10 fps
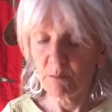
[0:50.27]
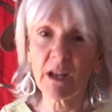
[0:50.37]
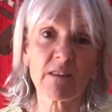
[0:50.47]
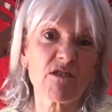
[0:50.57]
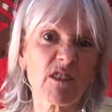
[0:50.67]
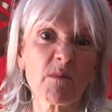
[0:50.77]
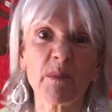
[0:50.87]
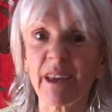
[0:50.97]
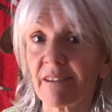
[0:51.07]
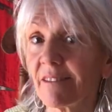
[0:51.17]
Plus just
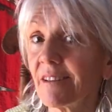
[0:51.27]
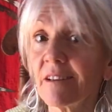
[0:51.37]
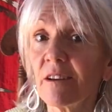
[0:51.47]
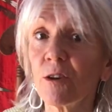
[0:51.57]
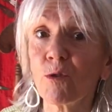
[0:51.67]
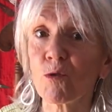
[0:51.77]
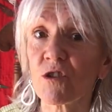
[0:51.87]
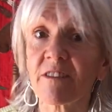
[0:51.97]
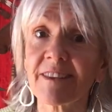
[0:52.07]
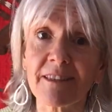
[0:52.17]
being
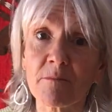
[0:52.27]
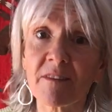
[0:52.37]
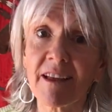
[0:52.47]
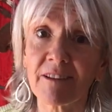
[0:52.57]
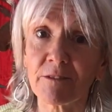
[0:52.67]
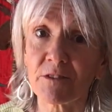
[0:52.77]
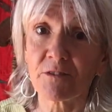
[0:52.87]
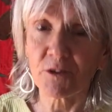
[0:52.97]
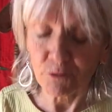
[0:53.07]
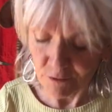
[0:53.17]
gorgeously themselves,
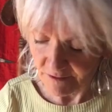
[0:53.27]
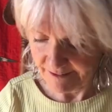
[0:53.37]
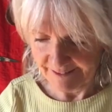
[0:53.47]
of course.